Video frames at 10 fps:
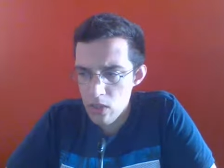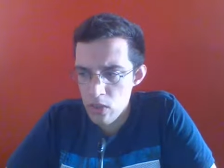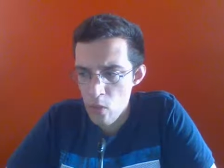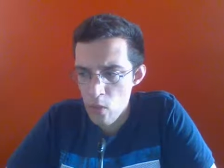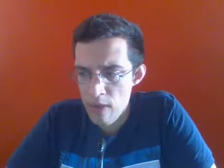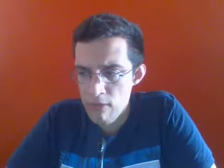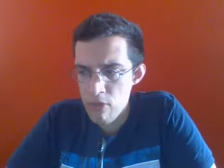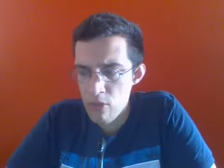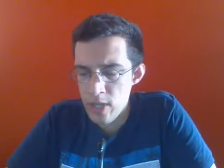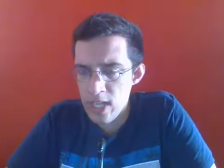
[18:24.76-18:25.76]
the
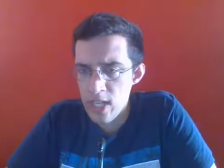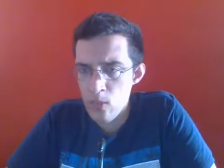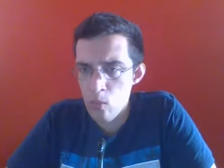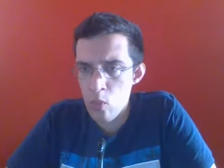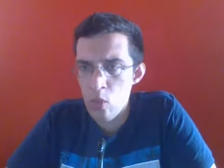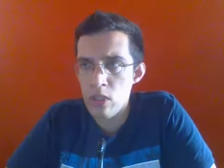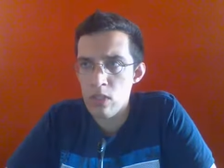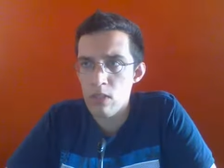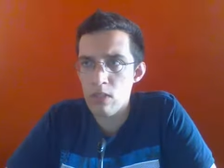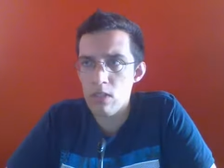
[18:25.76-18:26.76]
reverie
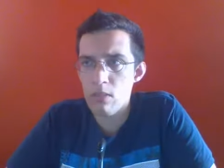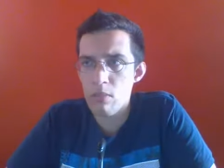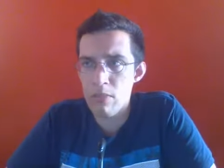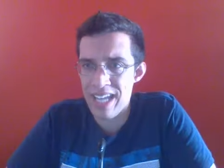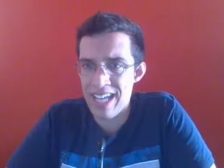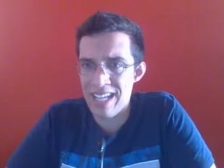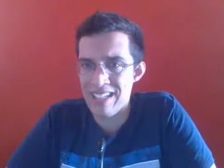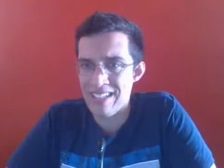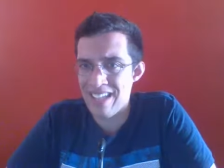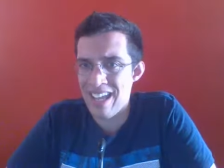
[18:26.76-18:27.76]
would
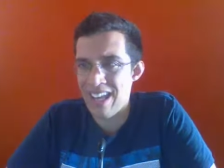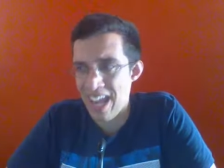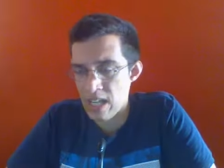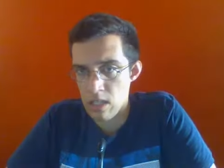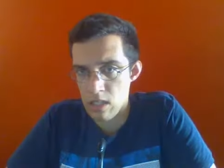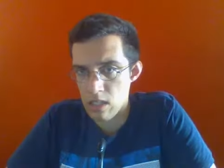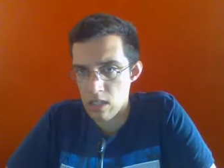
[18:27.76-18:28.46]
begin and end.